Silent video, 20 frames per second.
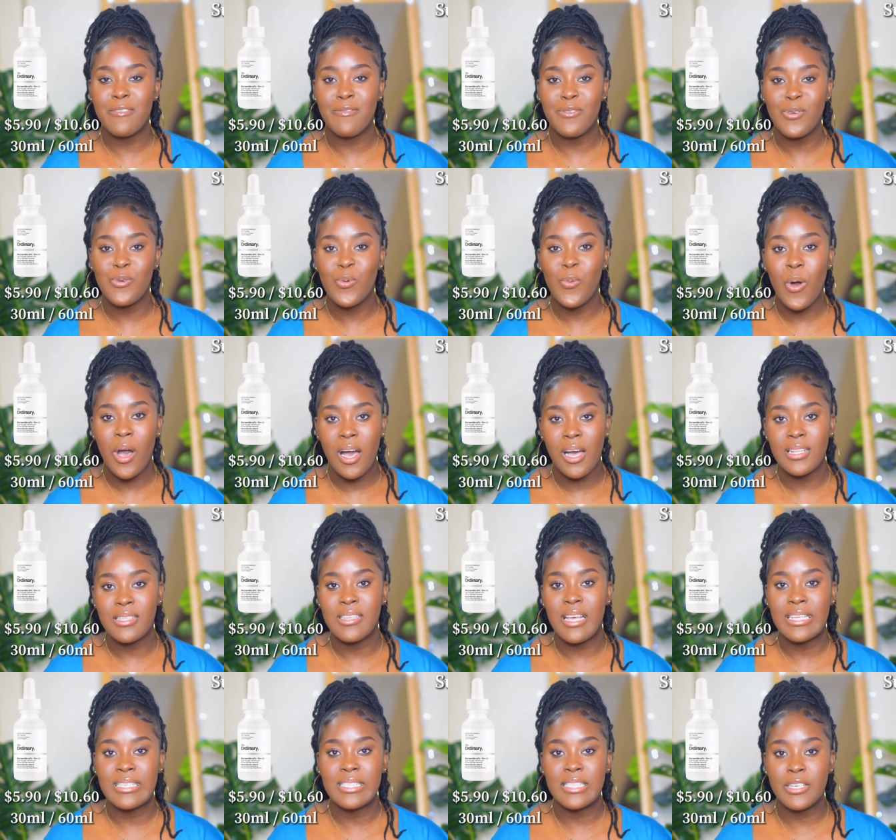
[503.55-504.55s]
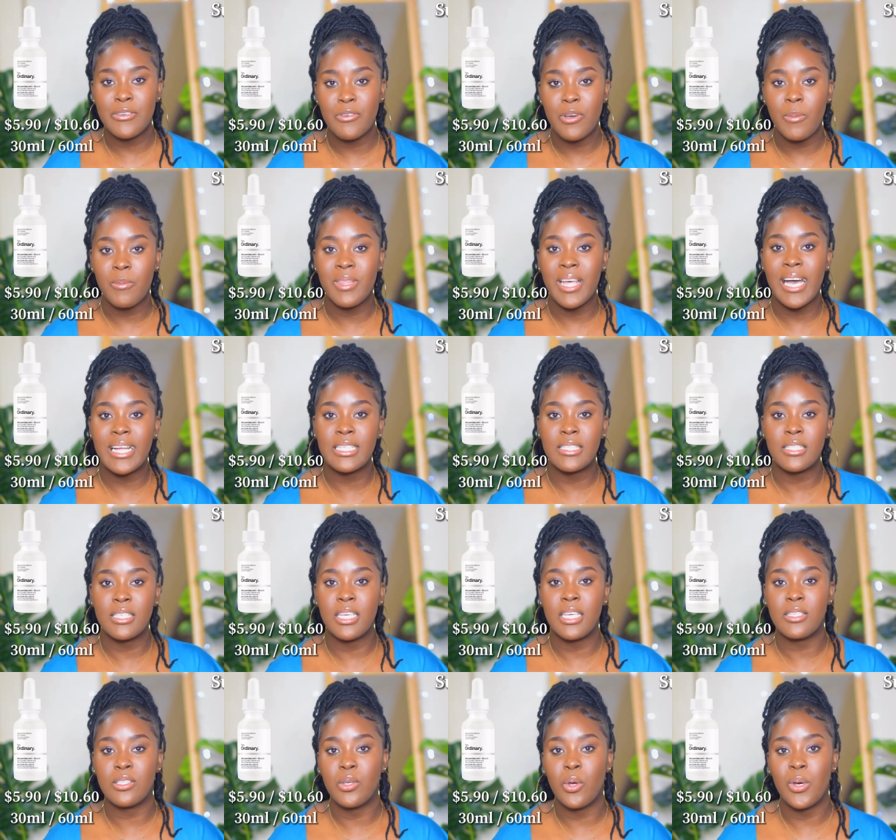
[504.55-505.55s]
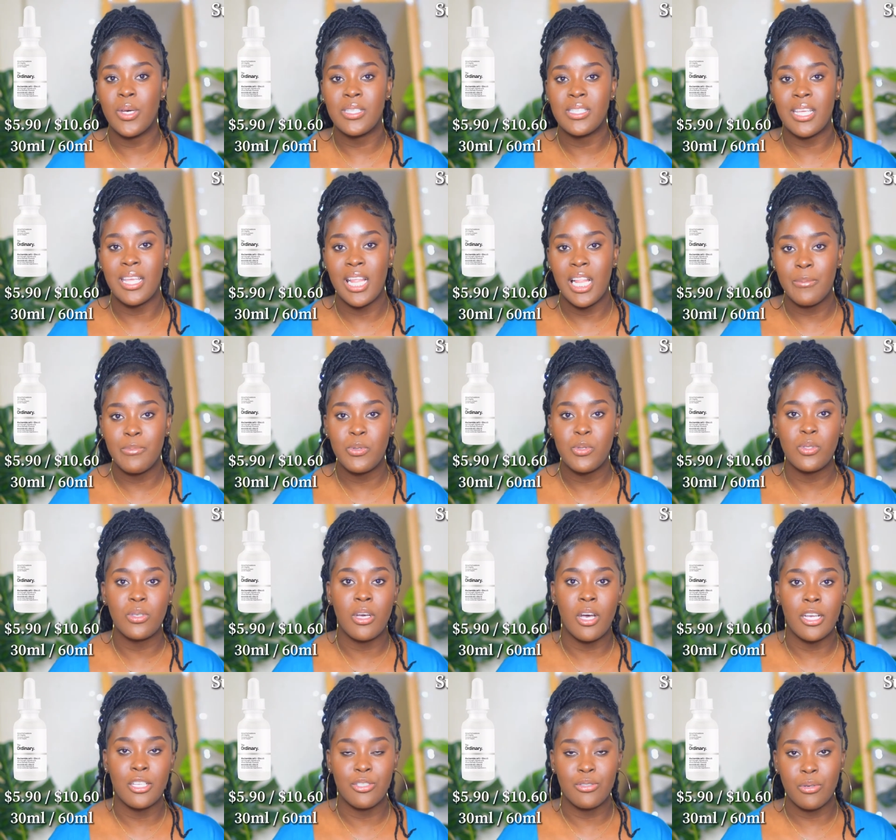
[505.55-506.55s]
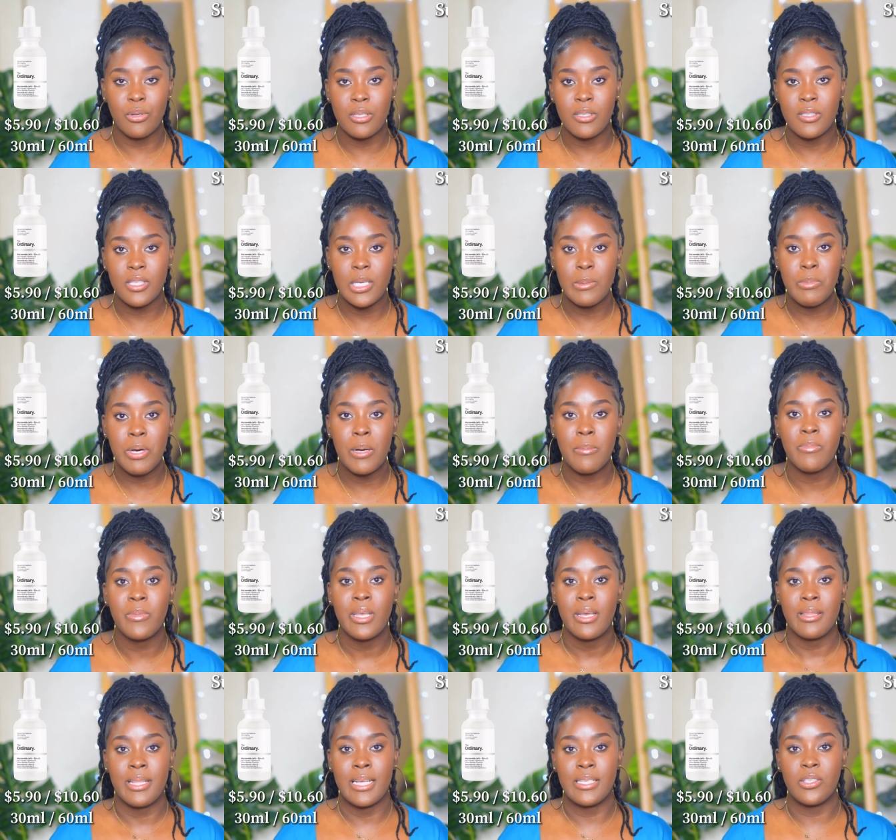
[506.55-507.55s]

if you want a serum that is going to help you to control sebum,